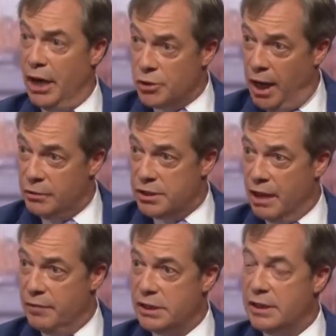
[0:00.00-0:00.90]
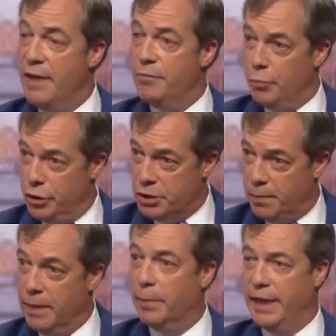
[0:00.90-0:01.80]
I think the National Health Service is there for
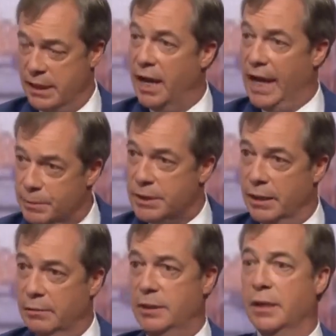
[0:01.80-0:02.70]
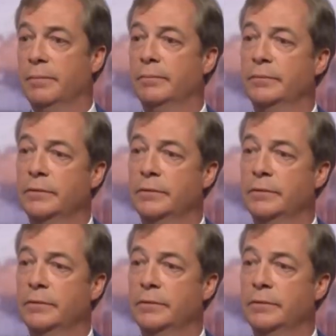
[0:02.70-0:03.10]
British people? Yes, I absolutely do.